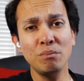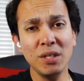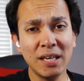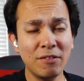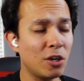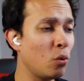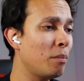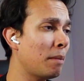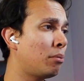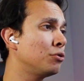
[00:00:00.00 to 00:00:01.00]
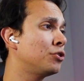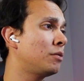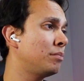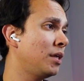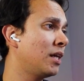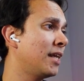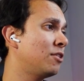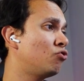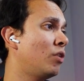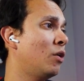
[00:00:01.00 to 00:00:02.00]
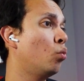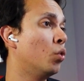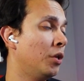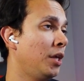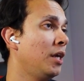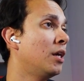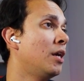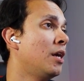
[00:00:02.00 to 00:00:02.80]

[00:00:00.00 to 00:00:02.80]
You never know, we might pull something collector's rare worthy.